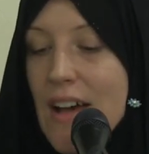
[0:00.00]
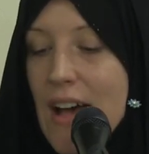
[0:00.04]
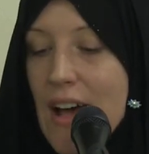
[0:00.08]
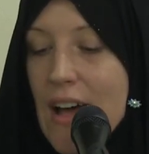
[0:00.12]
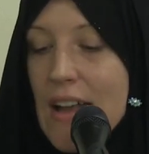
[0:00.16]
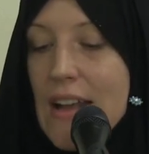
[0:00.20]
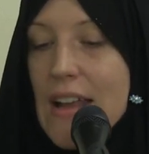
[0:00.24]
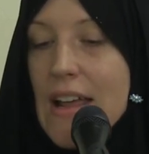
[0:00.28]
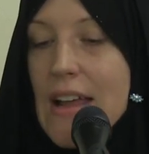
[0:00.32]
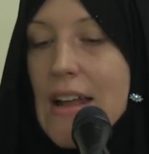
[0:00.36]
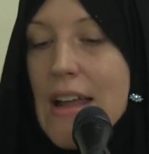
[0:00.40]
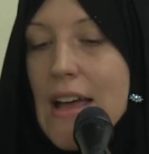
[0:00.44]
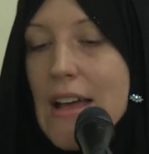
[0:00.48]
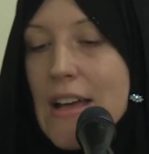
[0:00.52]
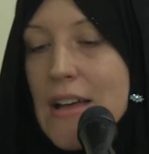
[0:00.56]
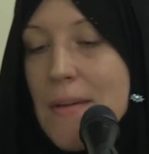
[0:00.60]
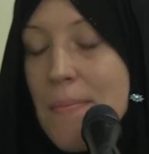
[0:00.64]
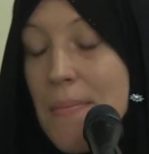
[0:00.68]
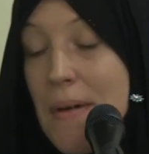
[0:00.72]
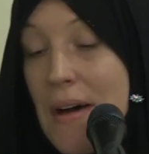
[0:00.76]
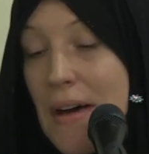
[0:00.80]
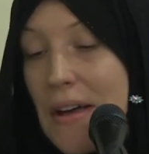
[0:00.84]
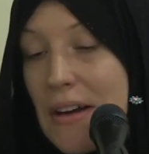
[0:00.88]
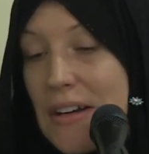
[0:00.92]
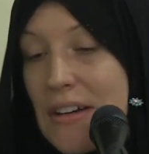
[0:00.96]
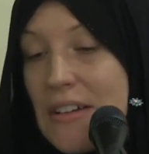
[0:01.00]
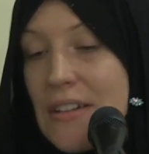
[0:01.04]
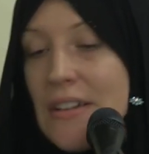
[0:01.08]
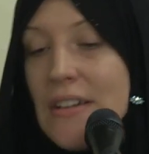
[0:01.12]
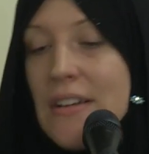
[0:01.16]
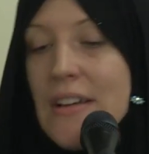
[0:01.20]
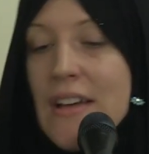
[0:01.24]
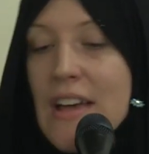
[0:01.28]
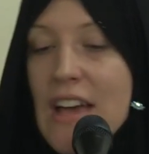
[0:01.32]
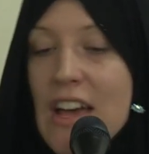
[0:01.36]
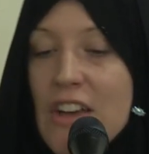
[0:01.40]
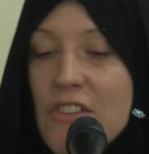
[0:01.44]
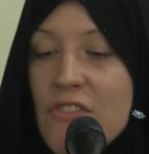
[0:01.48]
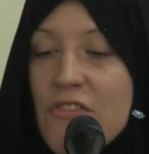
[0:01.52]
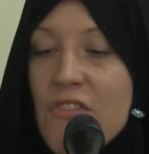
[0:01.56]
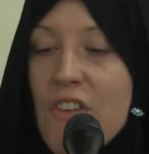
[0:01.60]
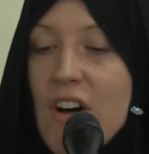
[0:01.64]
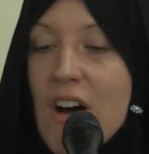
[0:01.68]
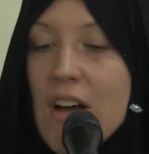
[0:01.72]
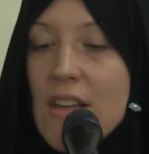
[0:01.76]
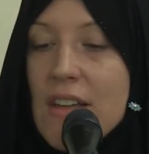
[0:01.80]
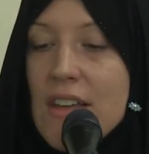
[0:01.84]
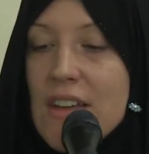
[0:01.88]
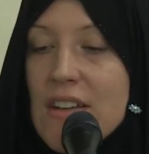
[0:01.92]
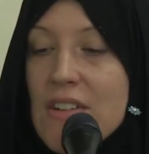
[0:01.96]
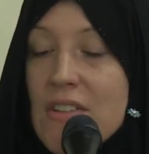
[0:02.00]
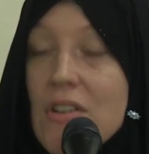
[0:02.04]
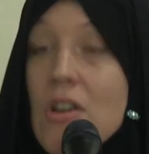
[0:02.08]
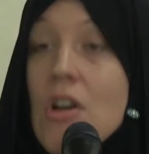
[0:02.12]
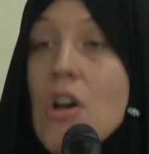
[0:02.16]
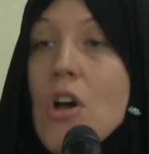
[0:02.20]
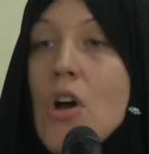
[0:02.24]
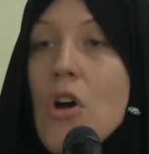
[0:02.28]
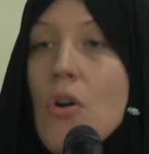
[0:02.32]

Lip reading: Ali al-Akbar had fallen.